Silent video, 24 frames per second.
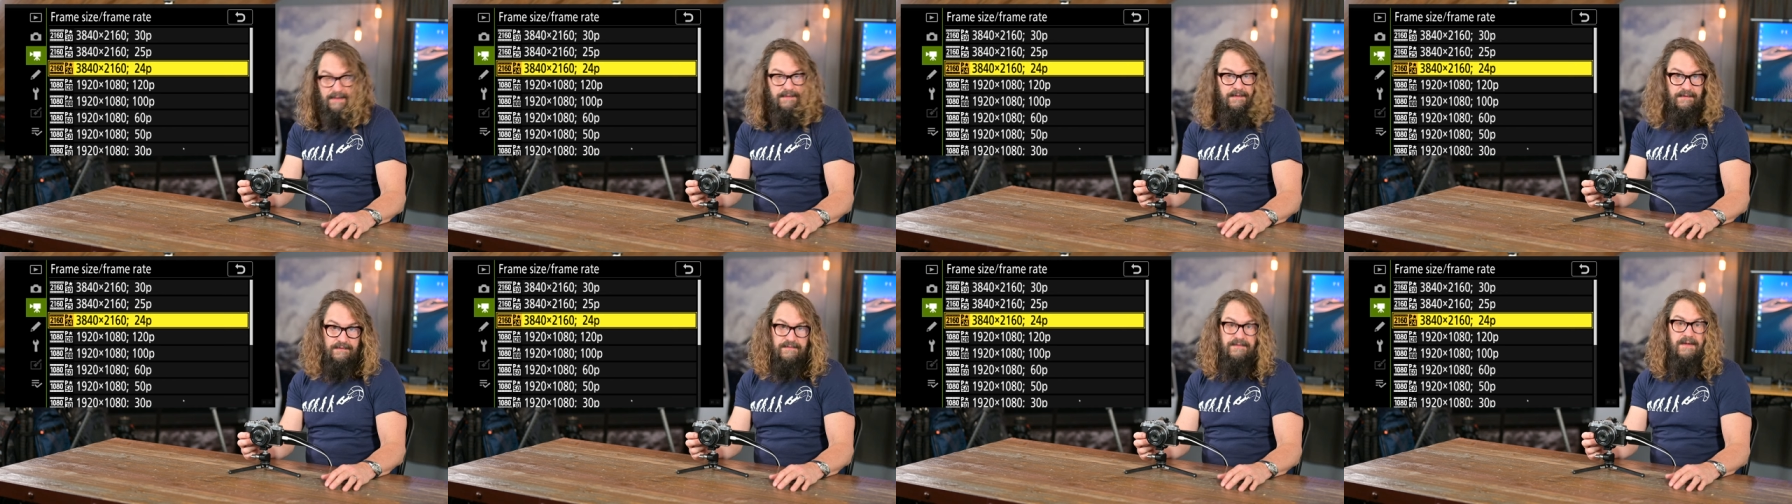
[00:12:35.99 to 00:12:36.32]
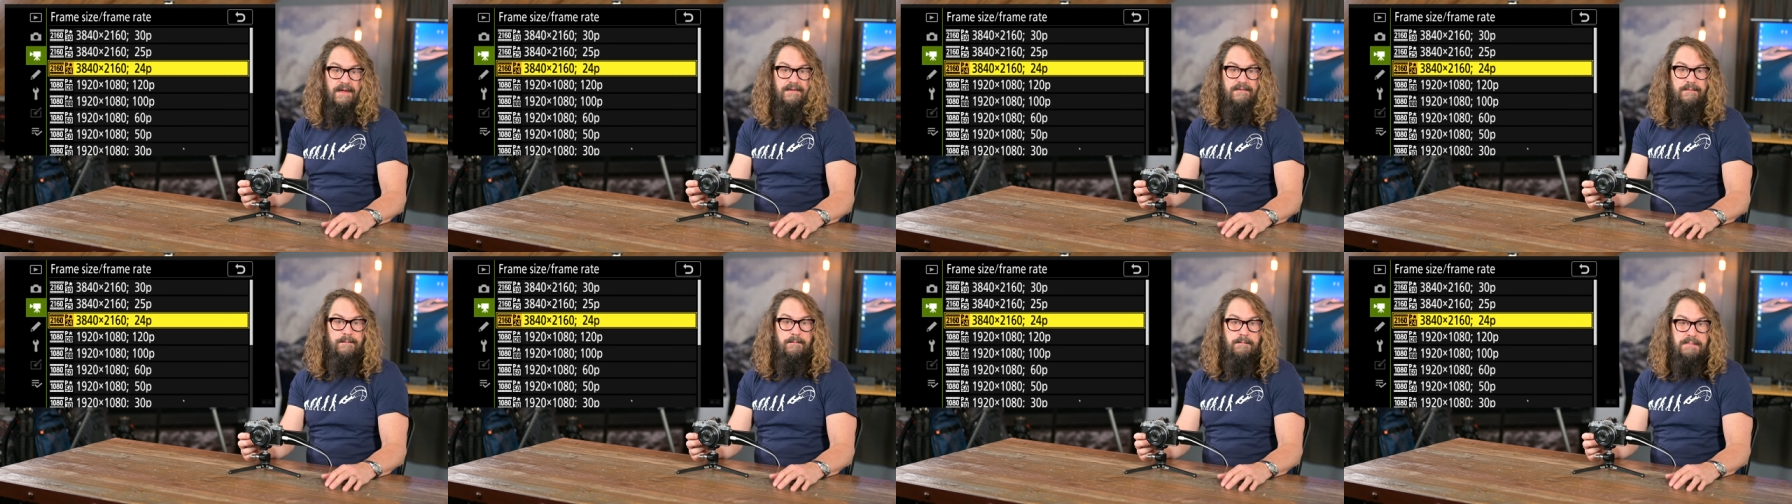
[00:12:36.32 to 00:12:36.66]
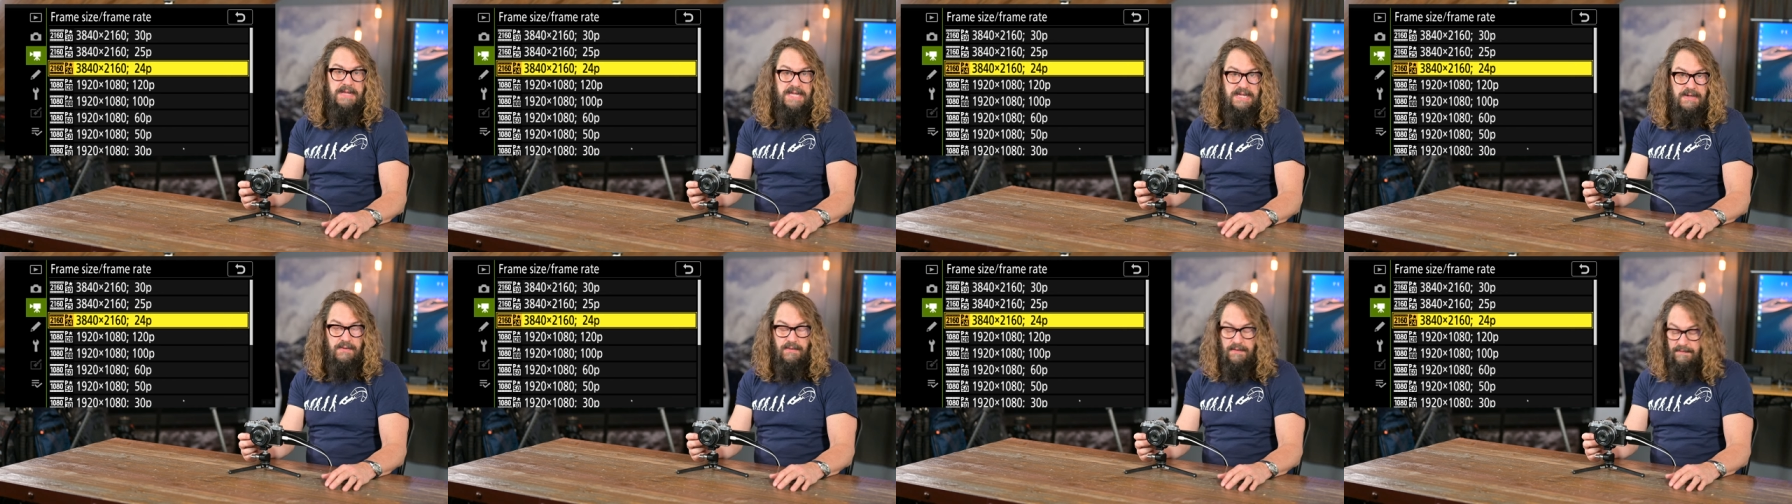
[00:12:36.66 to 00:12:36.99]
and this does
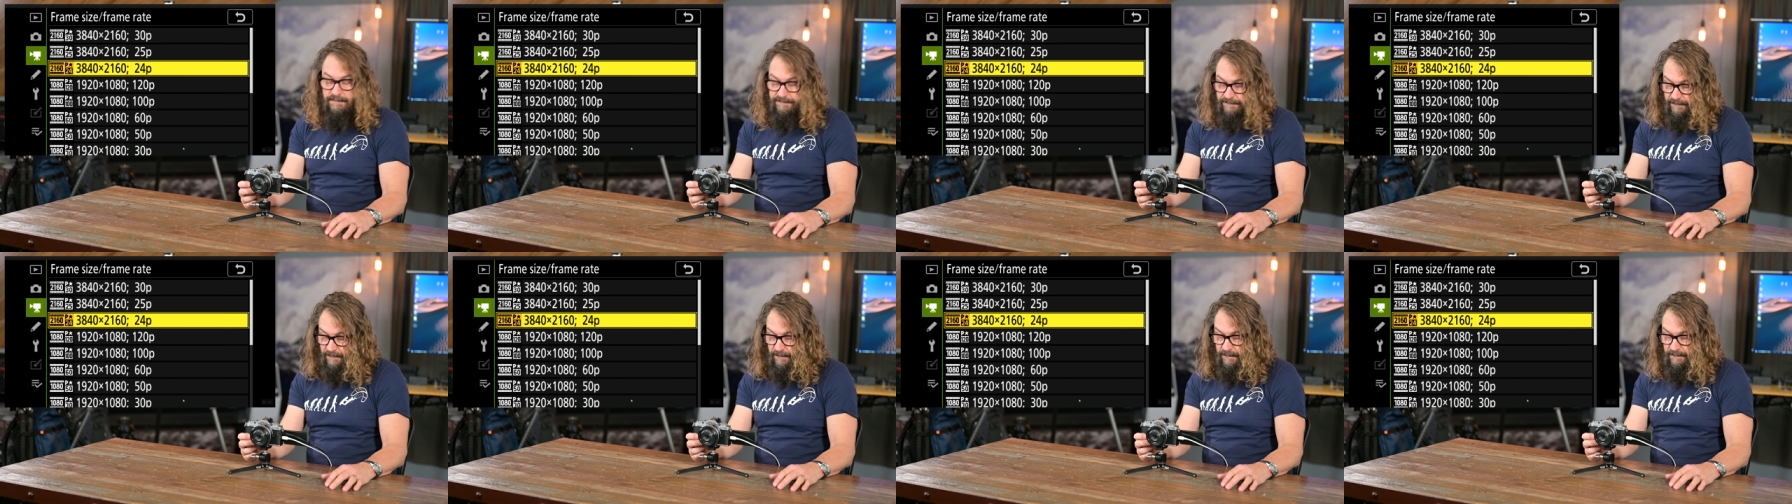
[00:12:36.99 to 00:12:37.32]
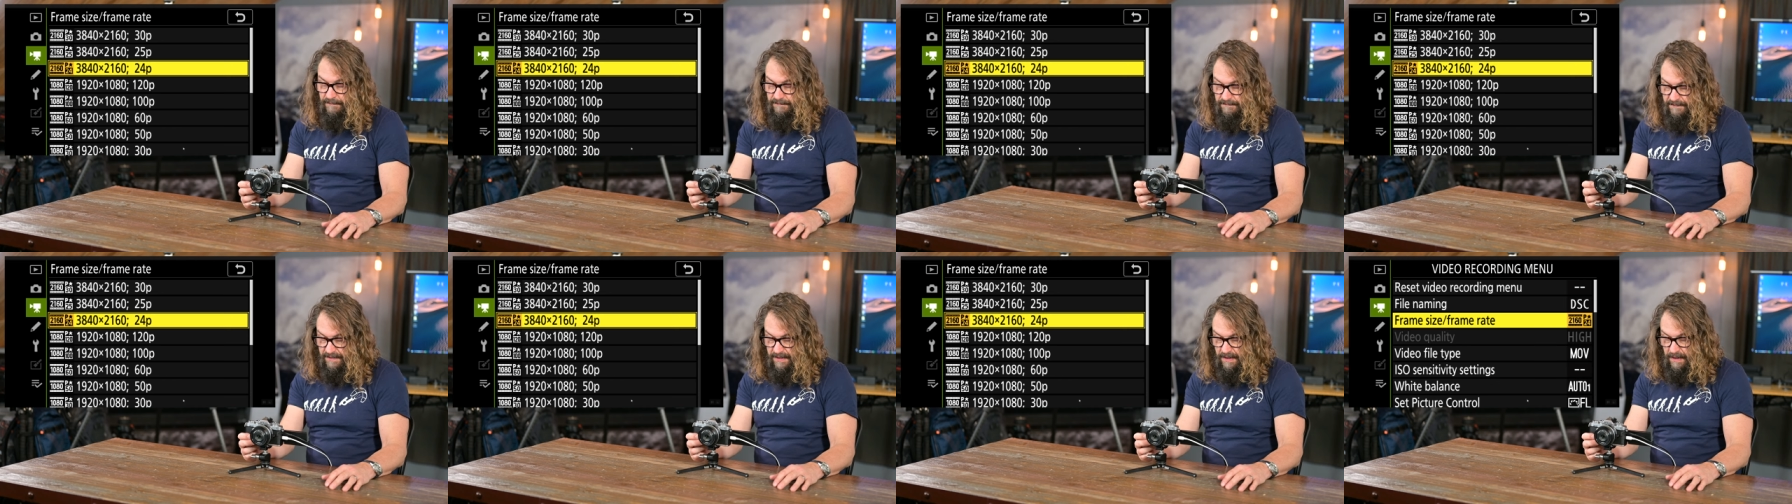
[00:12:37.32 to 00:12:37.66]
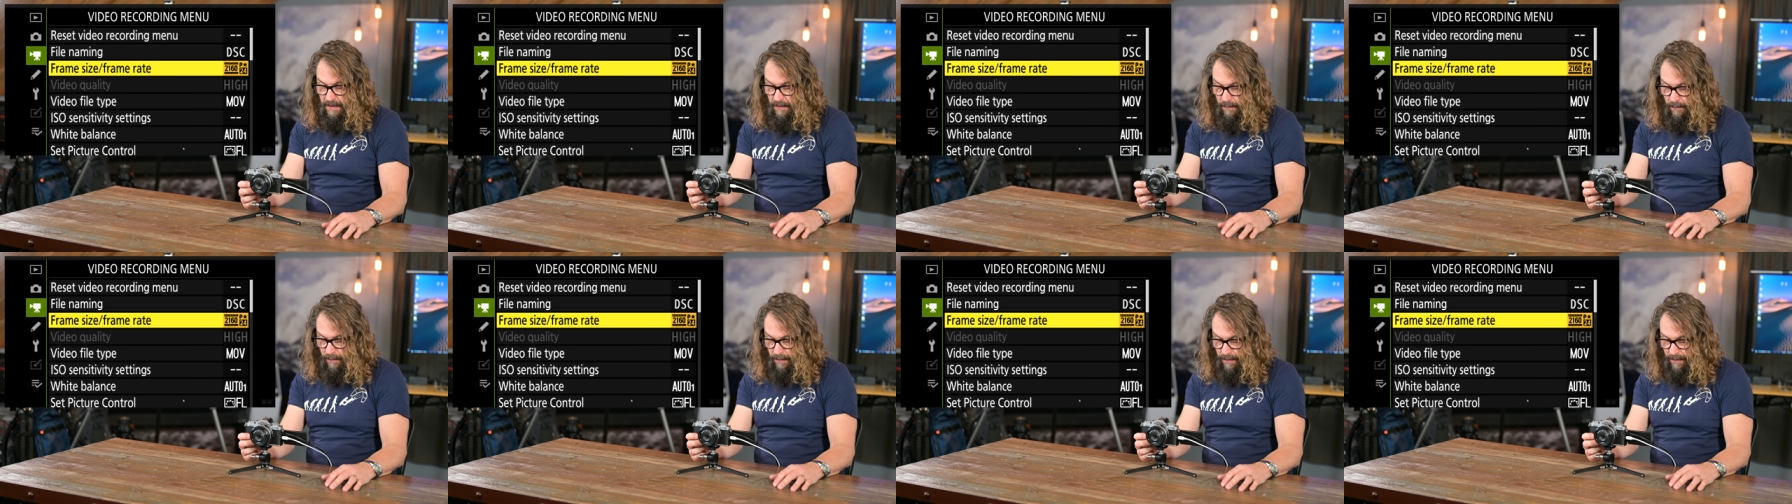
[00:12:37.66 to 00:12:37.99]
beautiful
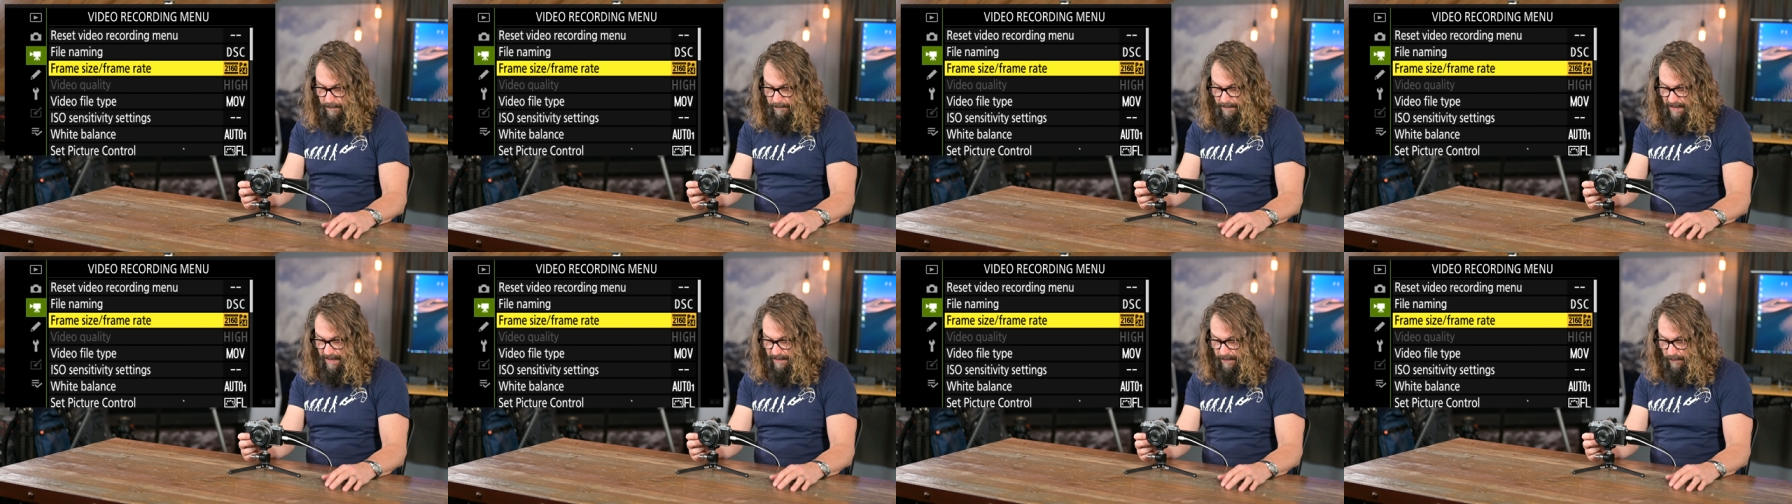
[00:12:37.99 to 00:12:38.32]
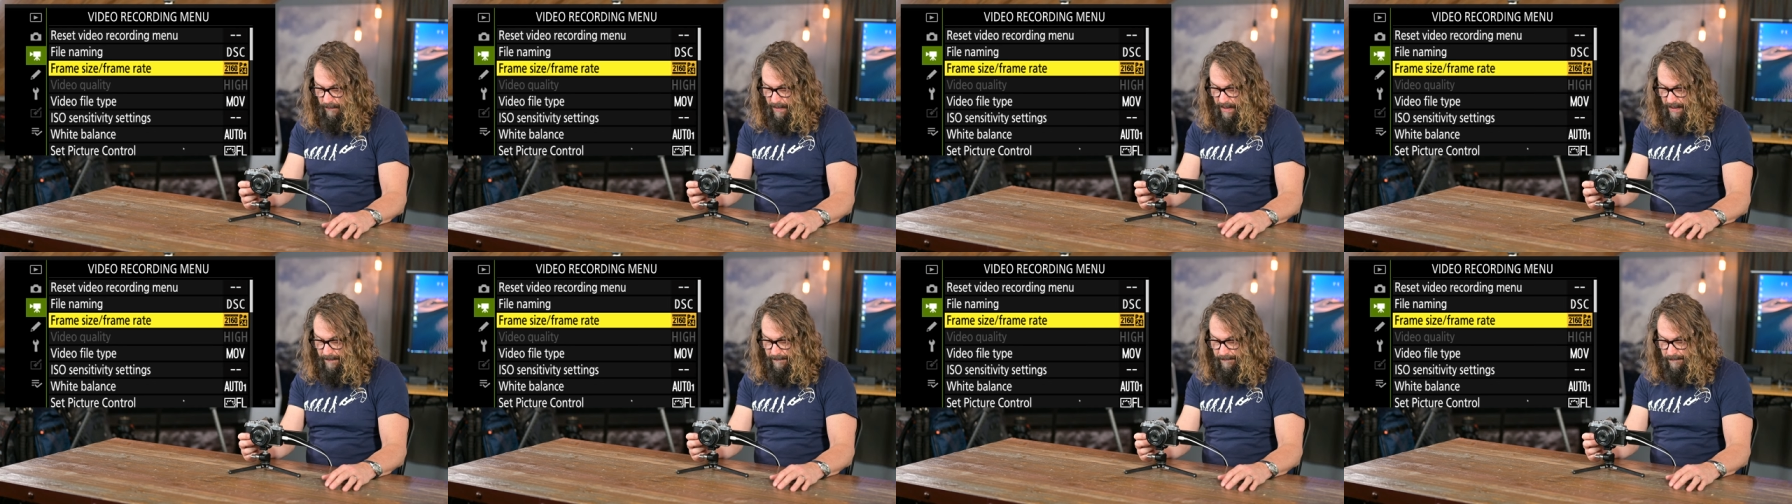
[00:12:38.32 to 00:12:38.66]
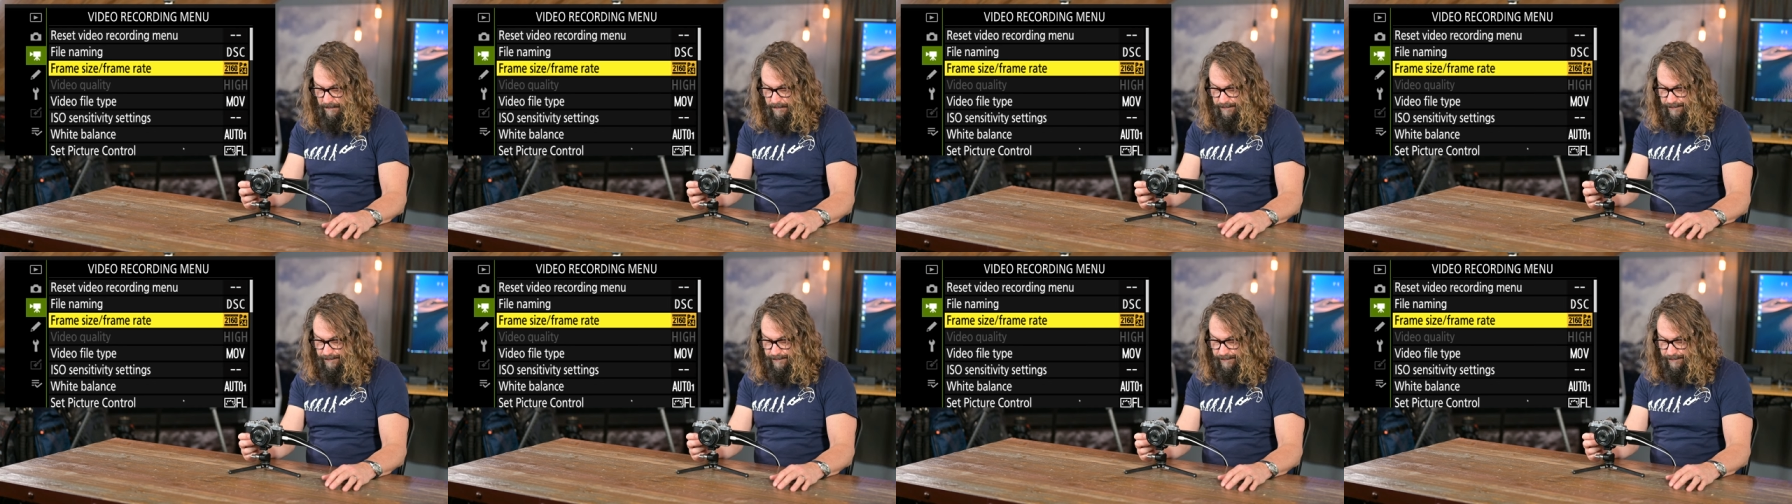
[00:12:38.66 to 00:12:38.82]
video work, by the way.